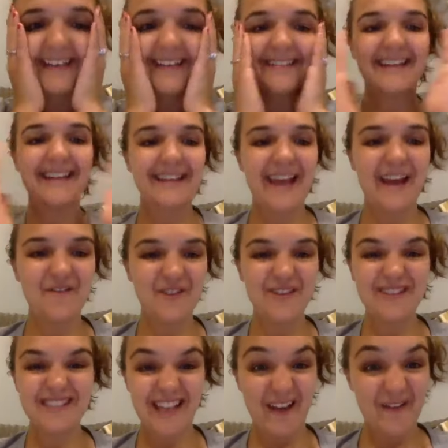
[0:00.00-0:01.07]
They left
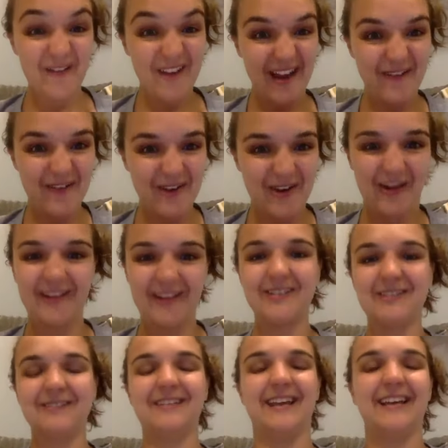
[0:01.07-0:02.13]
you stuff and never called
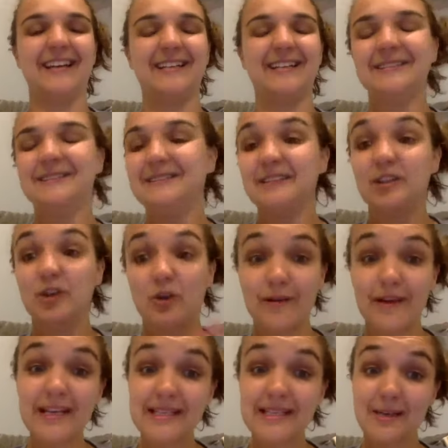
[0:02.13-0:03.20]
you? Like,
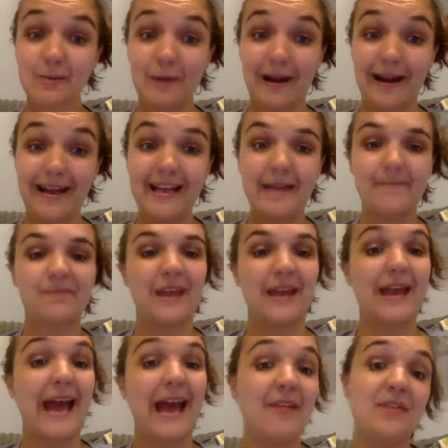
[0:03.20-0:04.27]
crazy, right?
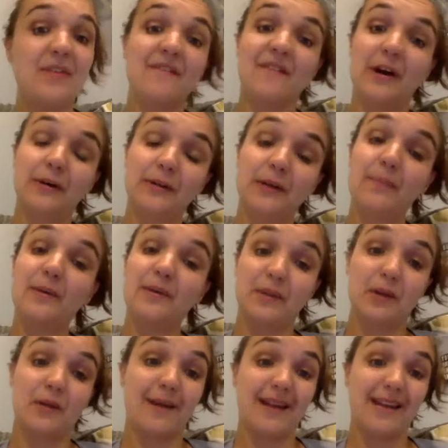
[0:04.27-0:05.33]
And had they followed up with
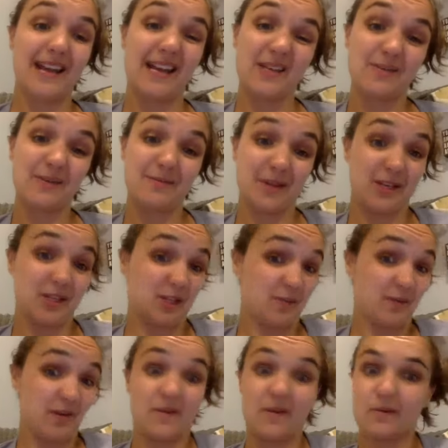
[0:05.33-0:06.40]
her, my guess would be she
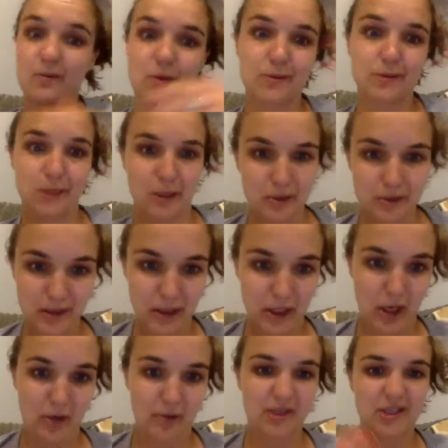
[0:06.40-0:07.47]
would have enrolled years
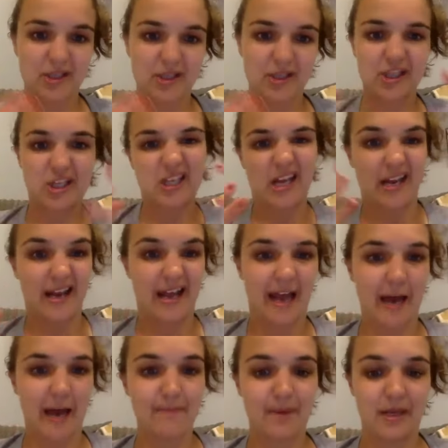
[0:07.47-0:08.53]
ago. This just kind of
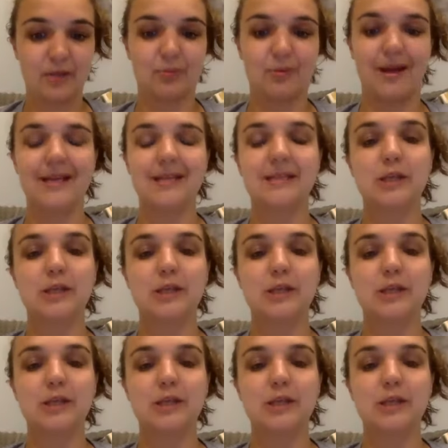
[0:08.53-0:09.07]
happened, right?